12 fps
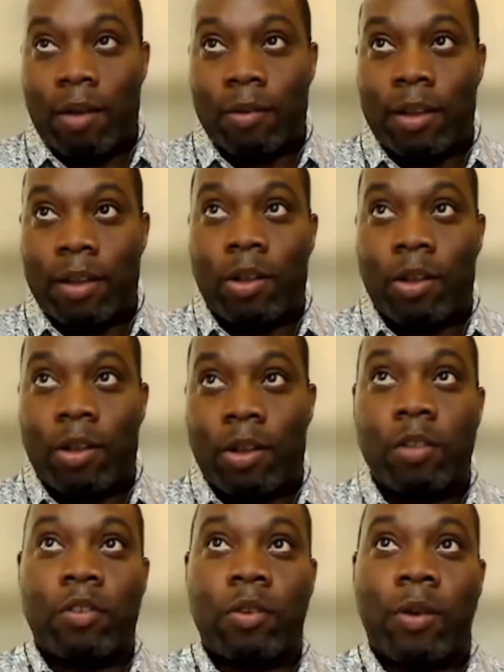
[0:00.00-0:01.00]
and
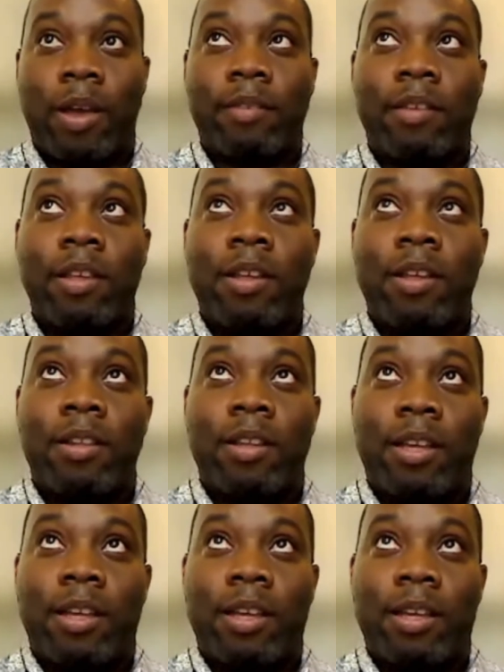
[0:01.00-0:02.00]
also as
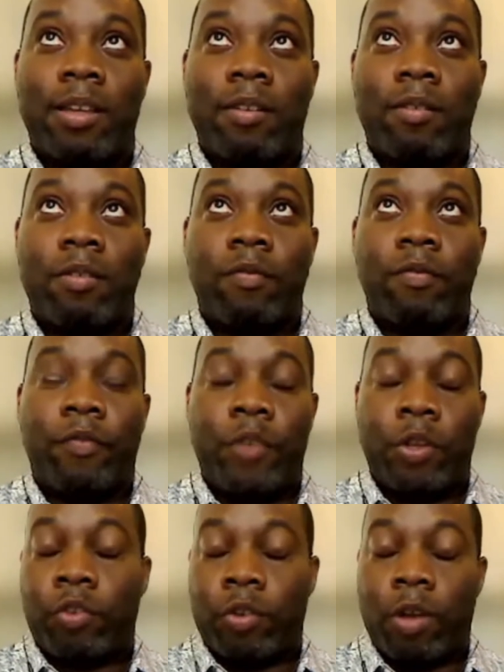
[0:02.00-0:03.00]
the
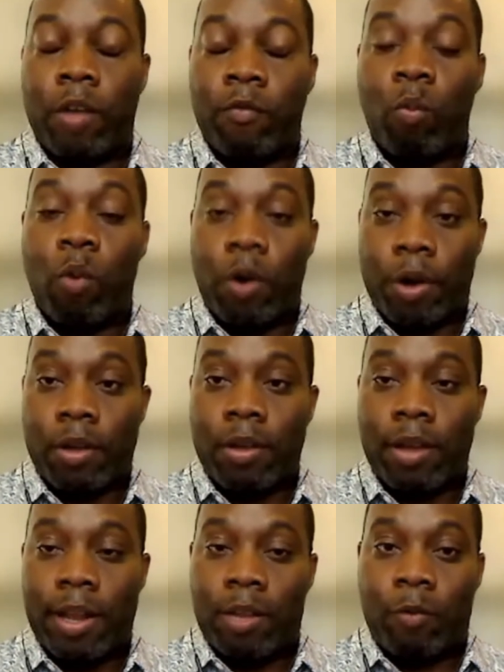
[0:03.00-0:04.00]
future of work
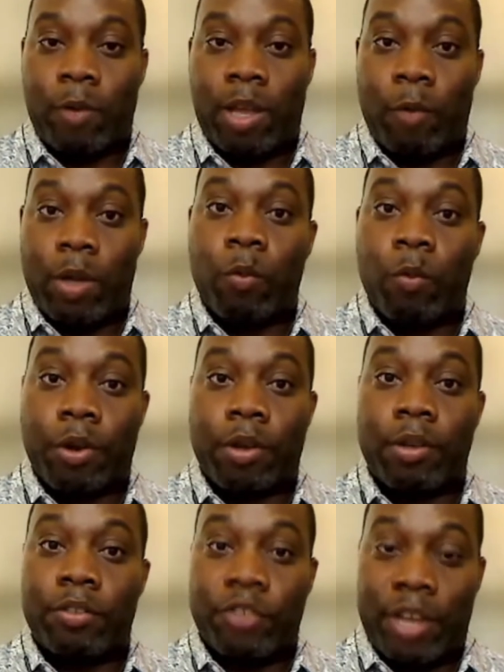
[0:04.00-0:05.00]
and the way we work
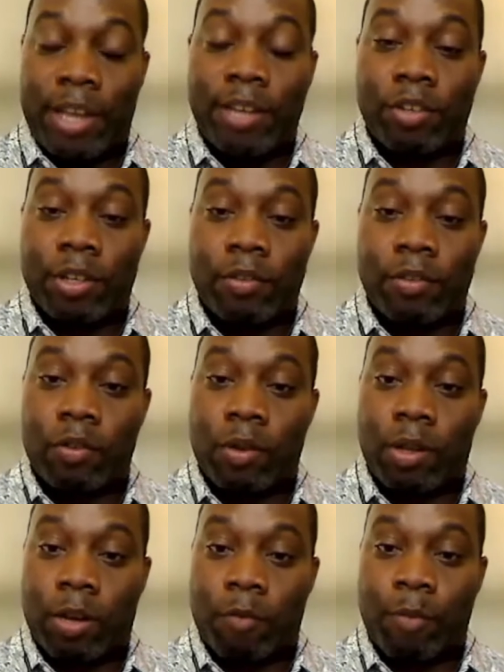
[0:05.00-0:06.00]
changes to
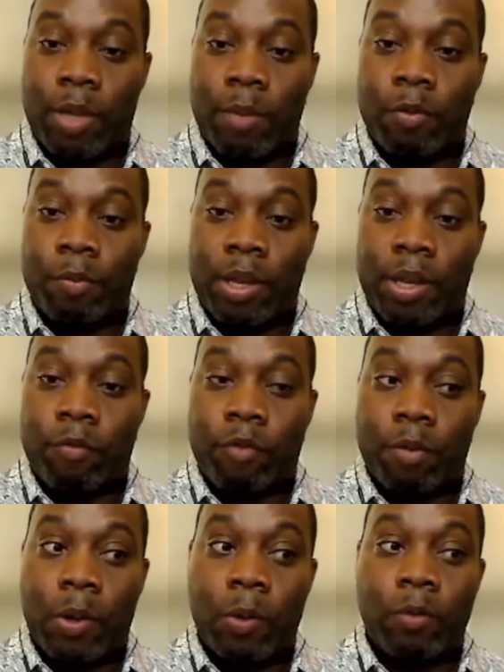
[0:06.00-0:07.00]
a lot of people being
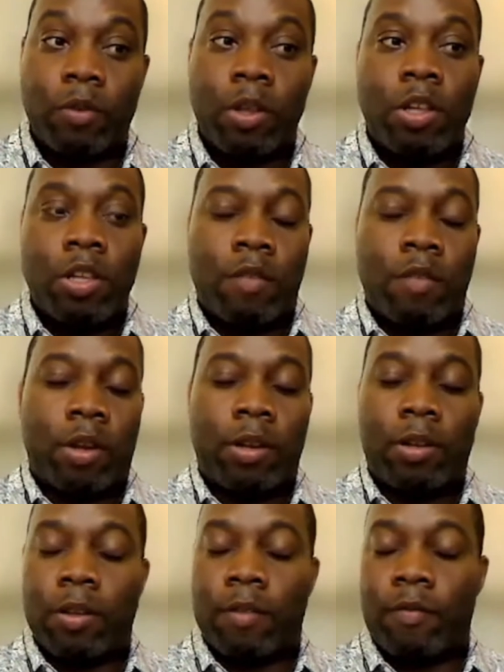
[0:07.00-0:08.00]
remote, you've got to
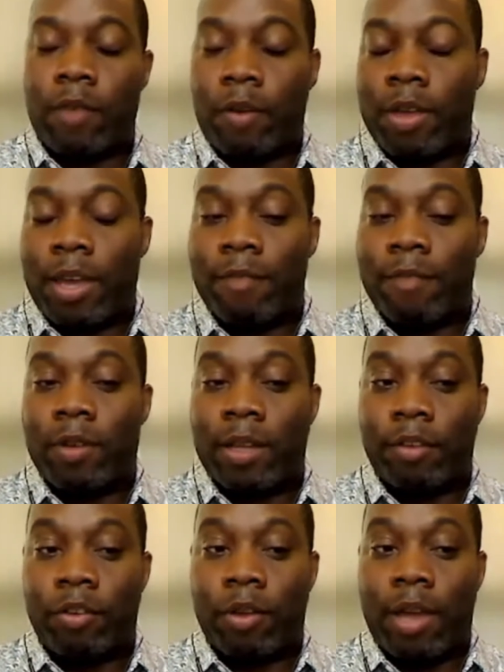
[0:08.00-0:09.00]
look very carefully
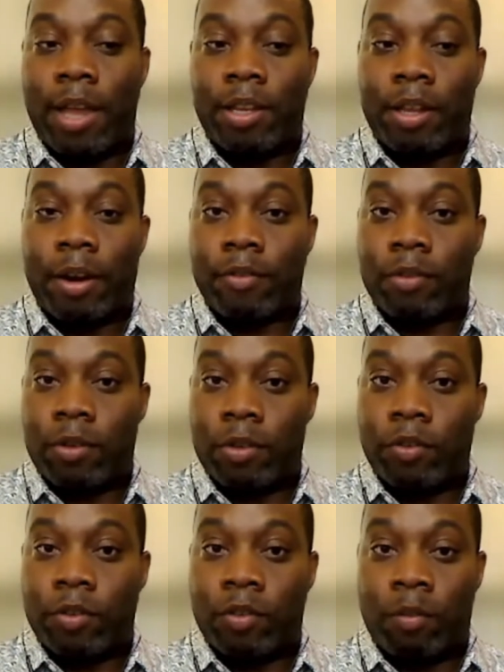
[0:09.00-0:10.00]
at your NDR
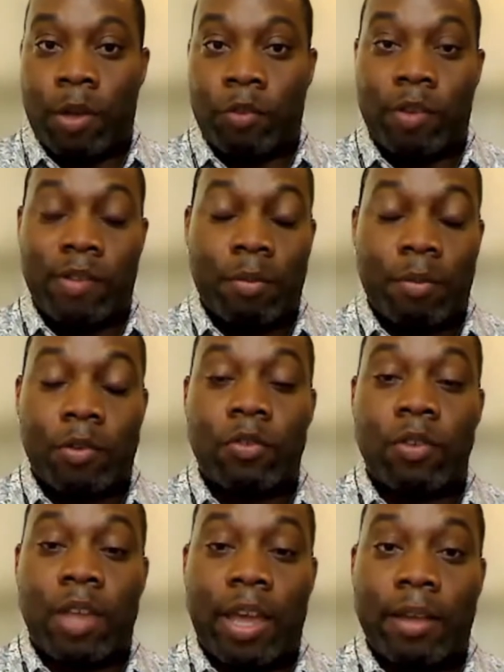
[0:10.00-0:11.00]
solution to make sure it's able to
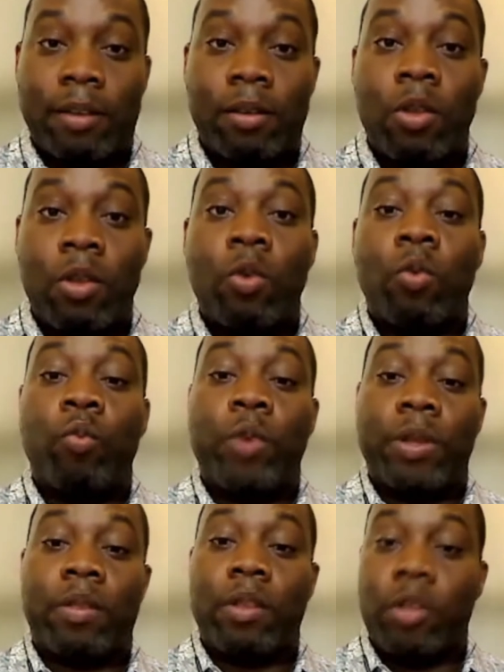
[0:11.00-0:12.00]
scale
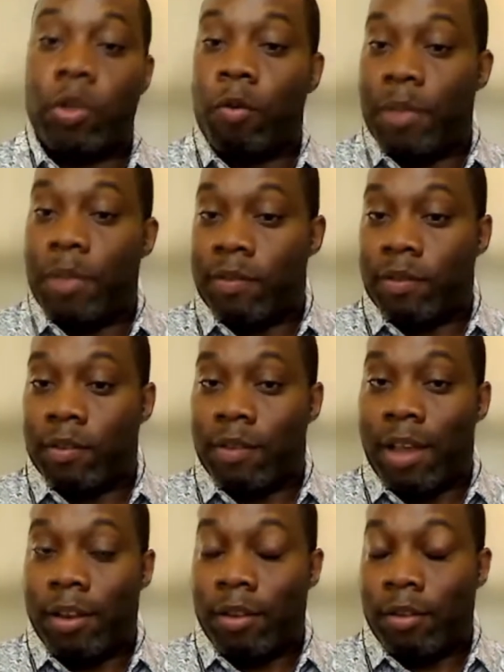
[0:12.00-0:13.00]
with your business
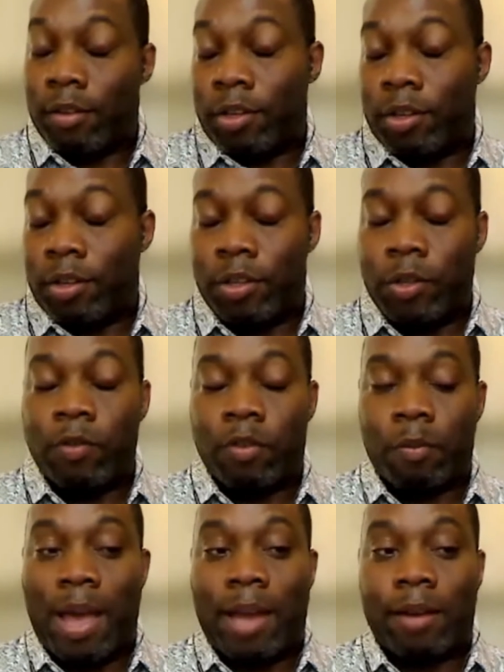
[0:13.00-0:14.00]
and the user
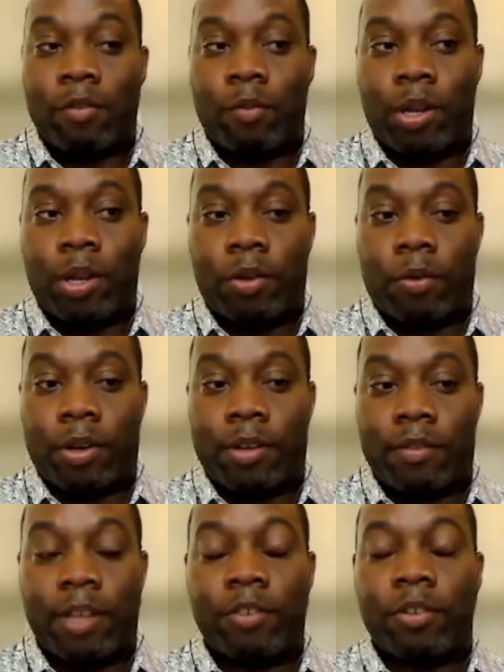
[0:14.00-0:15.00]
patterns within your
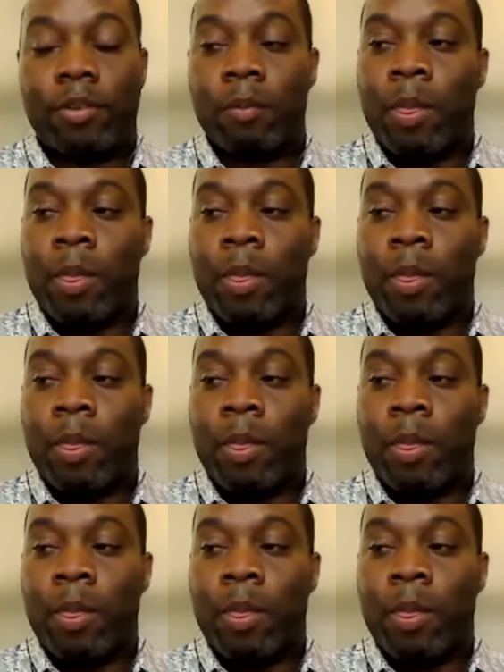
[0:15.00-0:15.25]
organization.